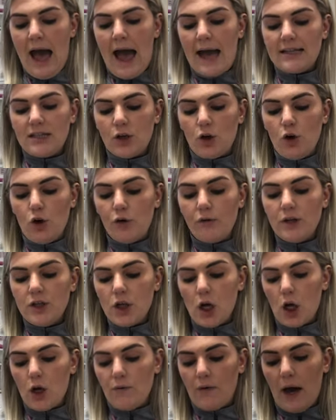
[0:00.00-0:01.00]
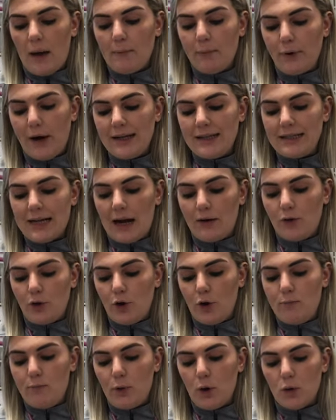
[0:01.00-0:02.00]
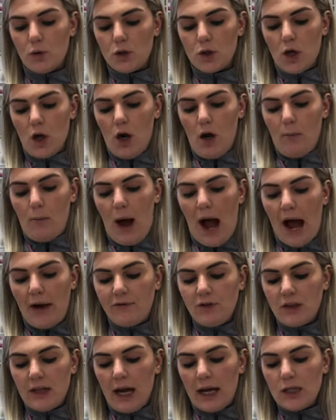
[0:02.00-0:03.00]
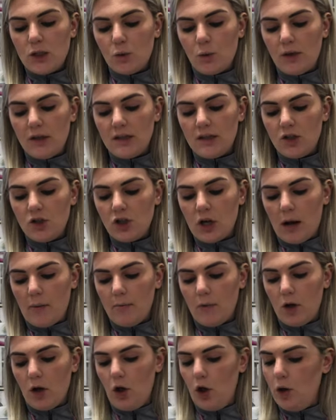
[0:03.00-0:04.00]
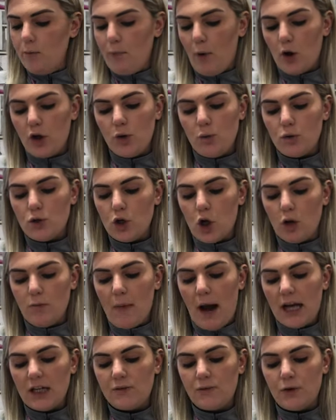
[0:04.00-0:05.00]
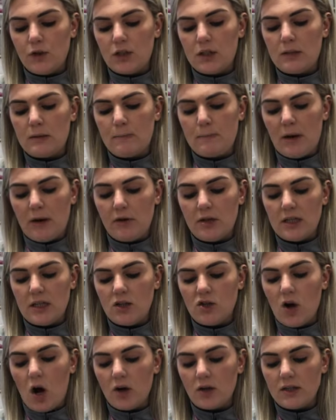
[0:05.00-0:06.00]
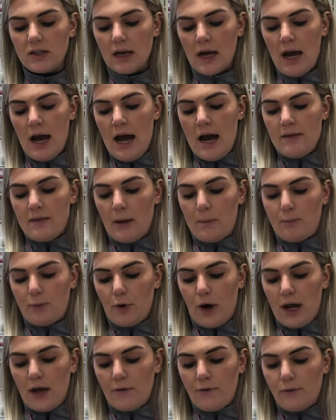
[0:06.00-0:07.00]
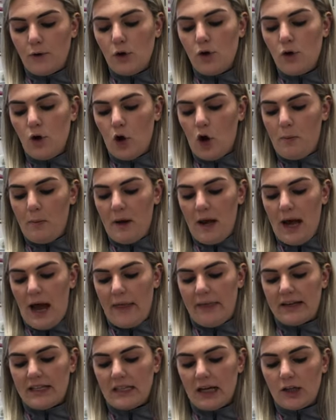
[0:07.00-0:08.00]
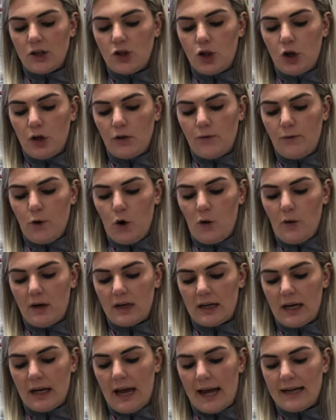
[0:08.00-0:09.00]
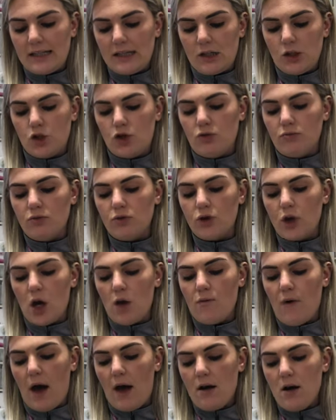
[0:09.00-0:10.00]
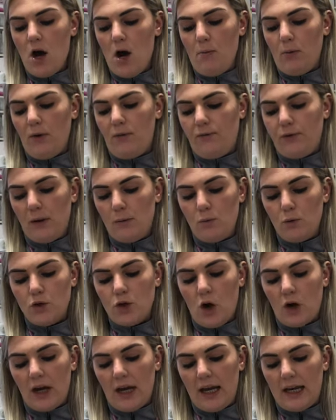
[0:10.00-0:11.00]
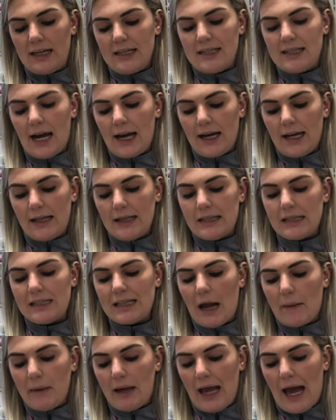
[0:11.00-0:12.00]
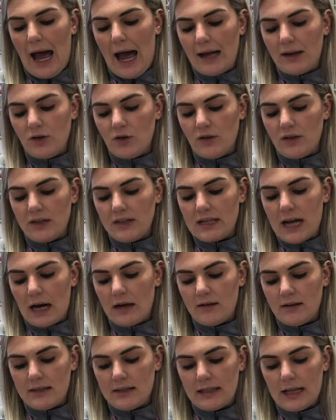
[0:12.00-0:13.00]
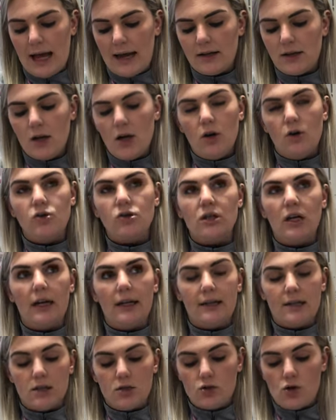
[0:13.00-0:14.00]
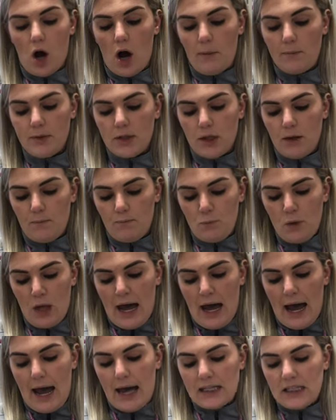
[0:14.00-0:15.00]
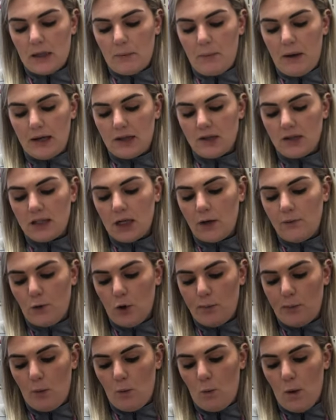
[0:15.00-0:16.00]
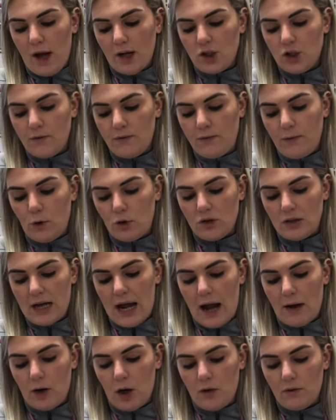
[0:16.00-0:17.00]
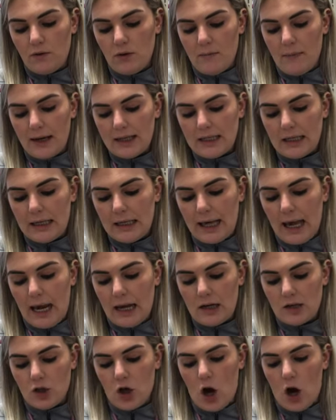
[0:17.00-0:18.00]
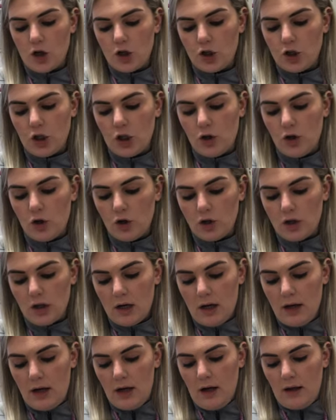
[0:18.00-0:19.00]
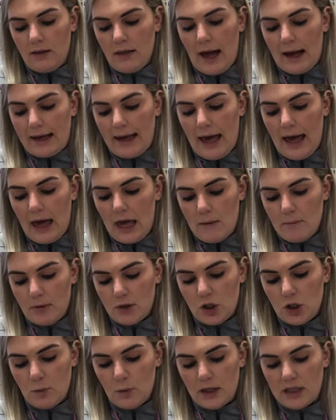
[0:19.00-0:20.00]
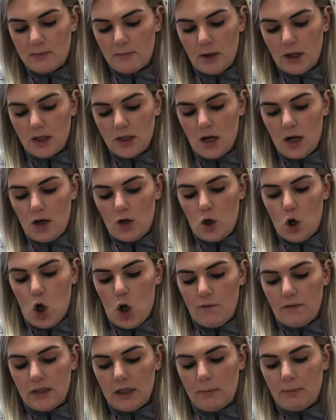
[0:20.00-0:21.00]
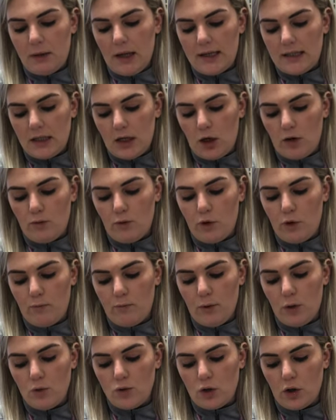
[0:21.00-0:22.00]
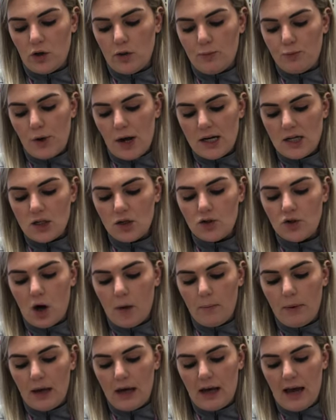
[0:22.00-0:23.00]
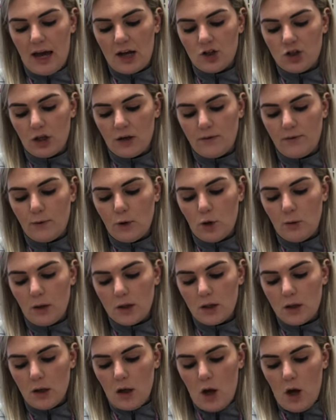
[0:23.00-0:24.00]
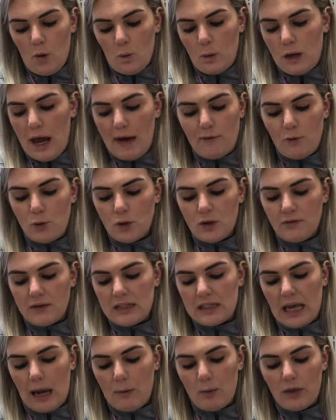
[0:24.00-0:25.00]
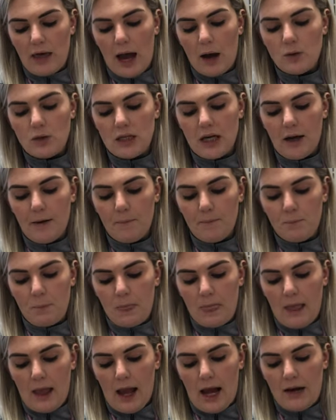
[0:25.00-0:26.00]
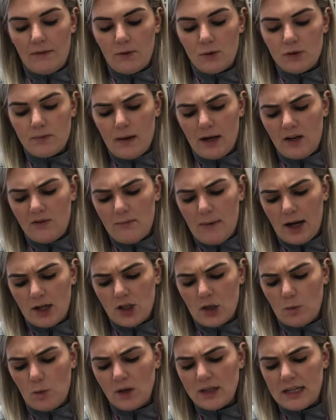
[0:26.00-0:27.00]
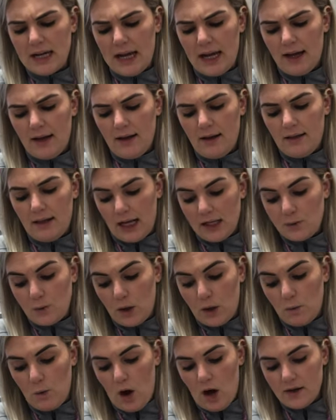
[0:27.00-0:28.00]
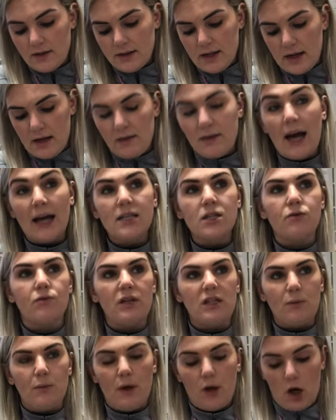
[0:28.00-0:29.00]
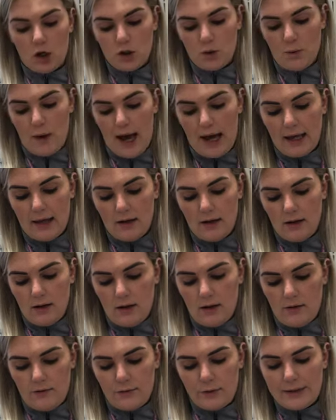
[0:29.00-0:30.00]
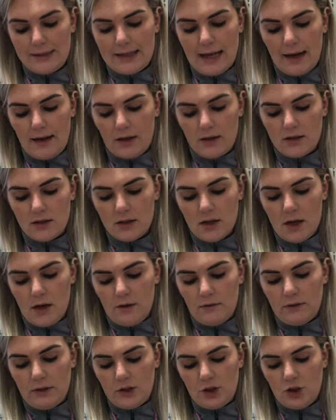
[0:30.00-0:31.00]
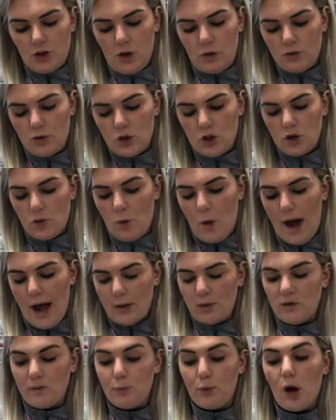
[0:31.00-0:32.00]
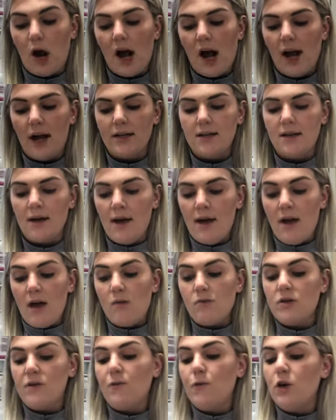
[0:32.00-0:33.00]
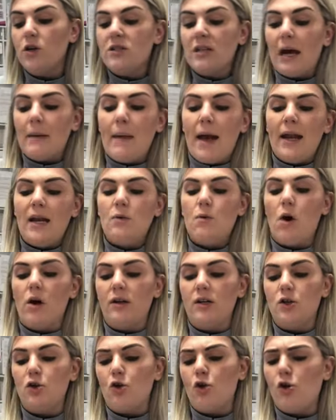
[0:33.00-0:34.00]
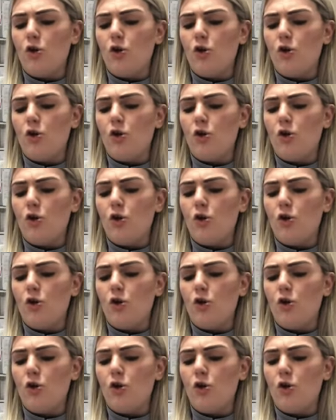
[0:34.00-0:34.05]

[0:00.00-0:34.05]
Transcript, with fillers: Eska hurried over and pressed down on her boot, but after the Ice Queen's enchantment, her body was no match for the spirited dogs. The brake flung up and the sled jerked forward and Eska stumbled over, but Flint was on it in a second, slamming a hand on the side of the sled until it had stopped. Eska picked herself up and wedged her foot down over the metal again as hard as she could. That cape, she whispered, nervously placing her other boot on the brake to stop it, edging forward. We never would have escaped without it. And if it was made of magic, wasn't it? That's what it was. That's the reason we got away. For a second, Flint's shoulders squared with pride. It was the first time anyone had